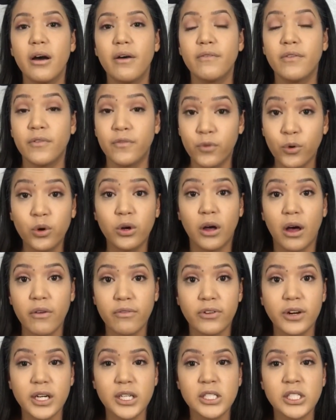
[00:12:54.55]
of a full
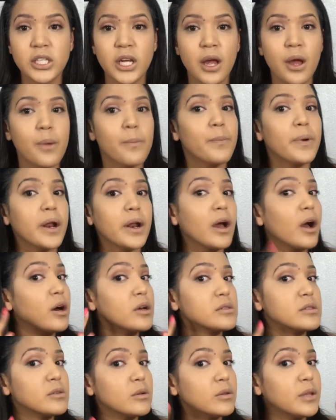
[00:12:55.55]
coverage, but I
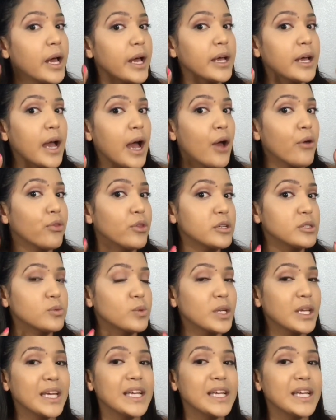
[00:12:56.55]
also like how this one